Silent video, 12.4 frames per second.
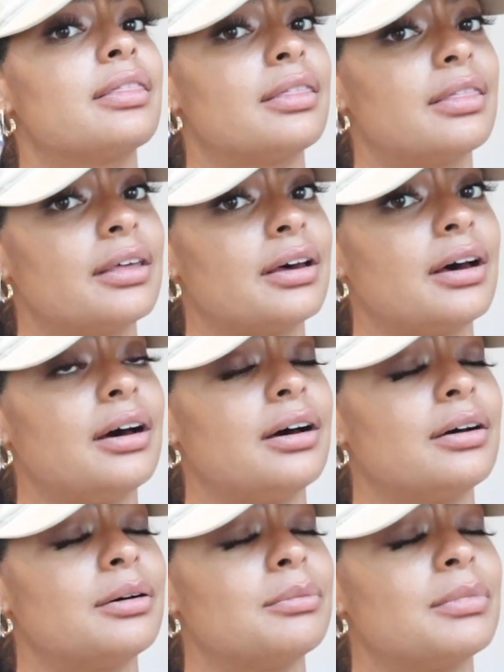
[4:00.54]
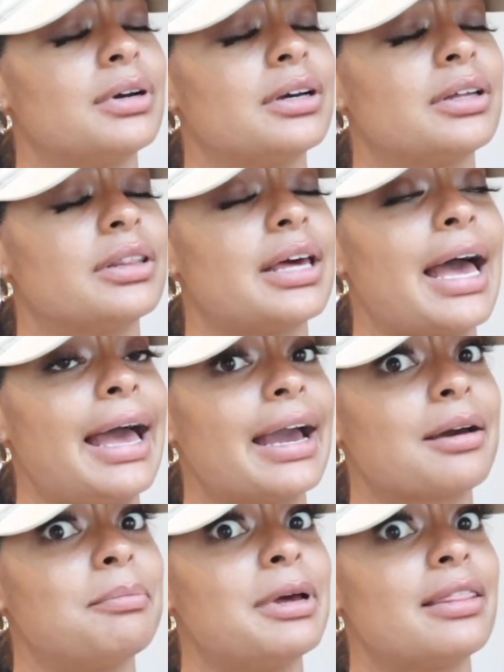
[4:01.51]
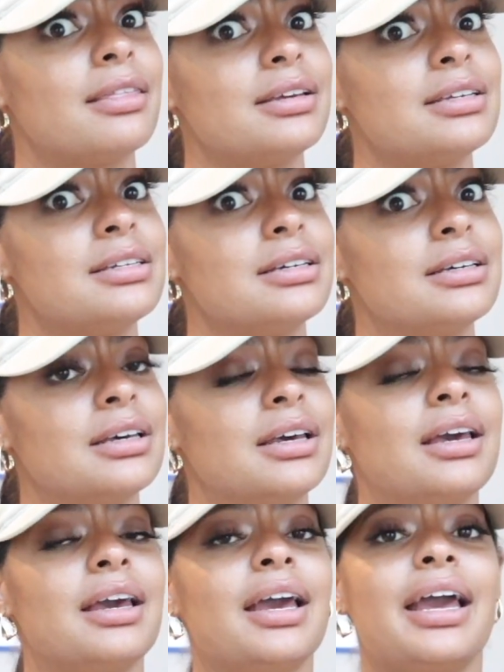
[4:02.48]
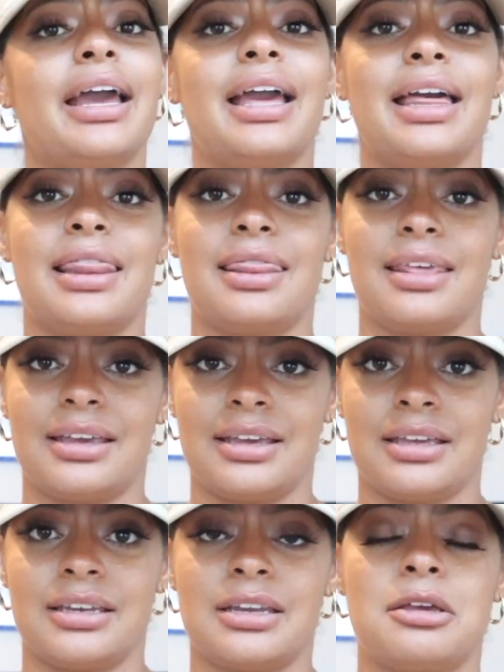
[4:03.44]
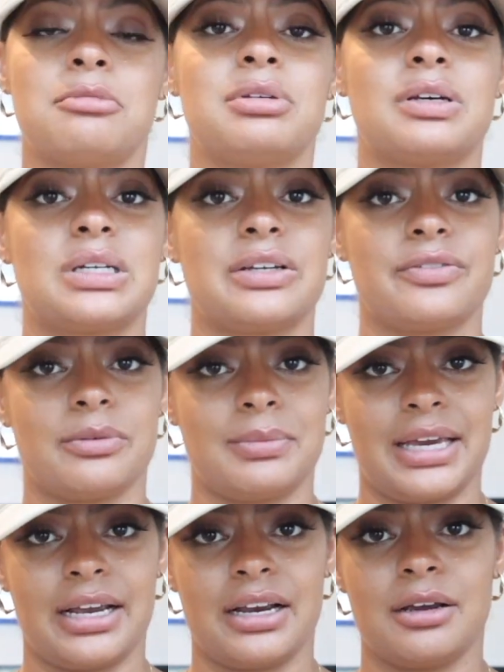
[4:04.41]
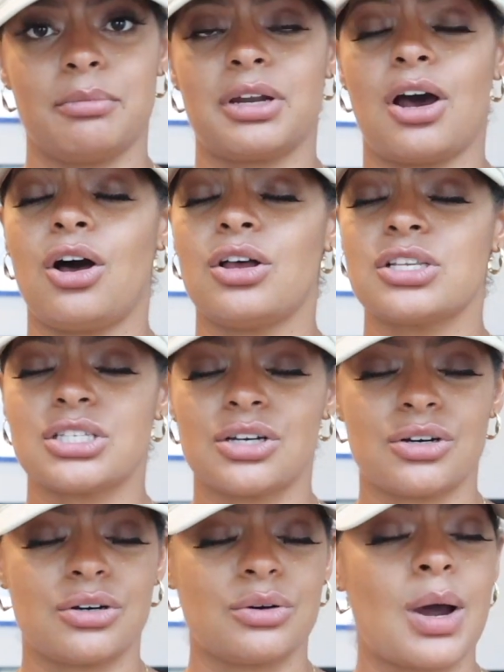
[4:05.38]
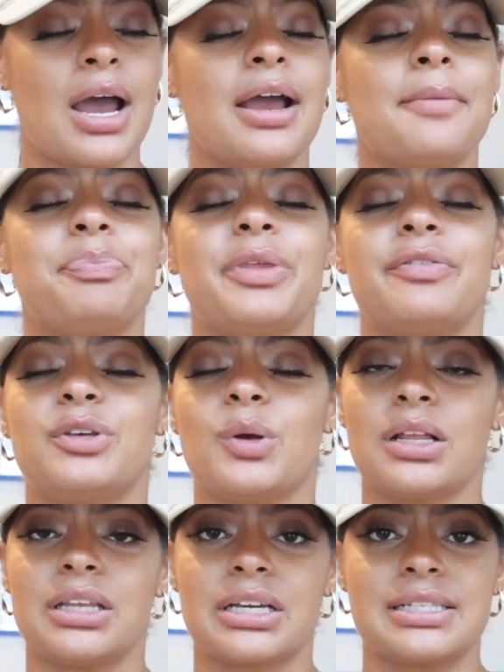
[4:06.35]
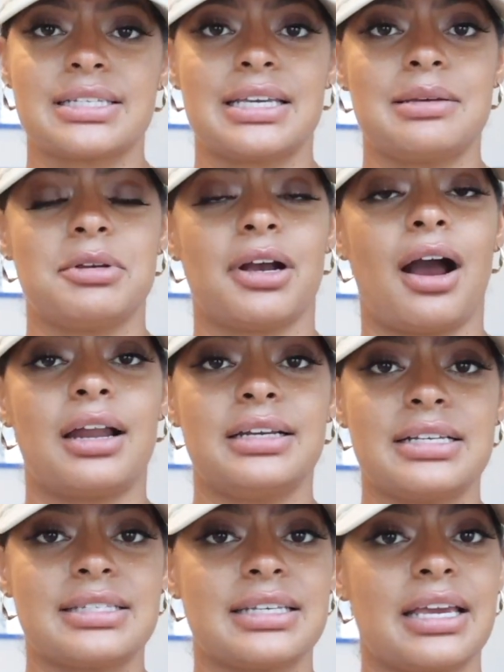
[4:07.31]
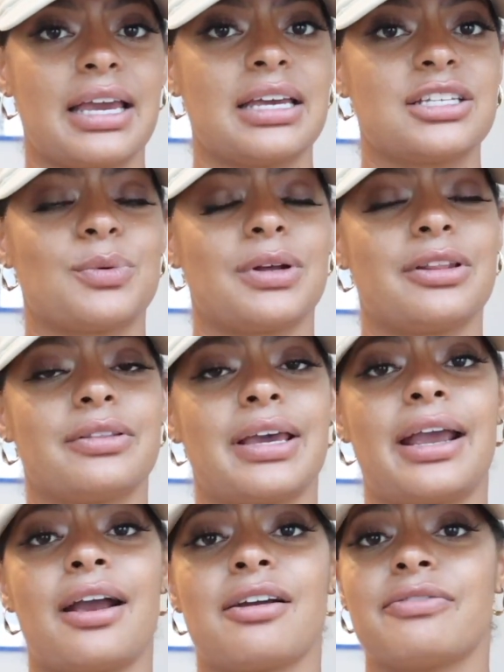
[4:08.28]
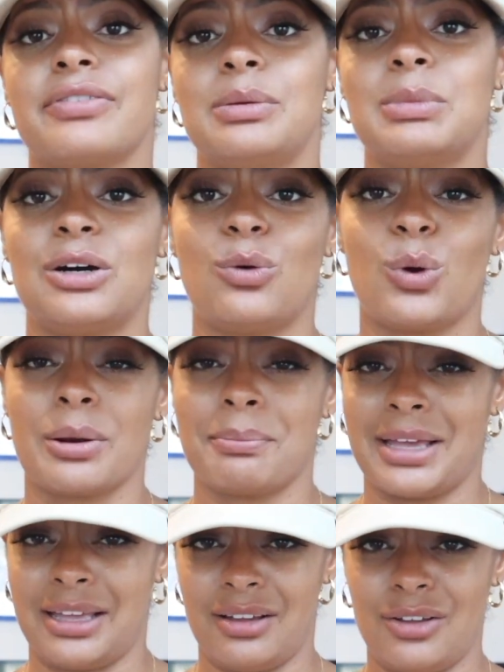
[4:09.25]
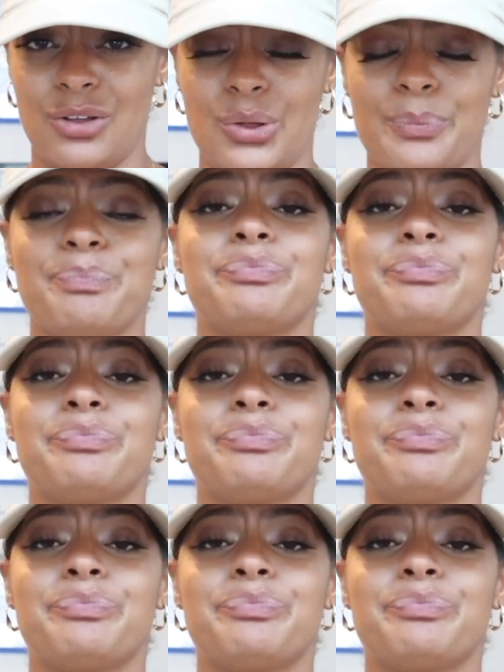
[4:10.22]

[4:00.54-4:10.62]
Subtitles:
the hack method and then building from there. But also, if you are looking to keep your audience engaged, whether they are female or male,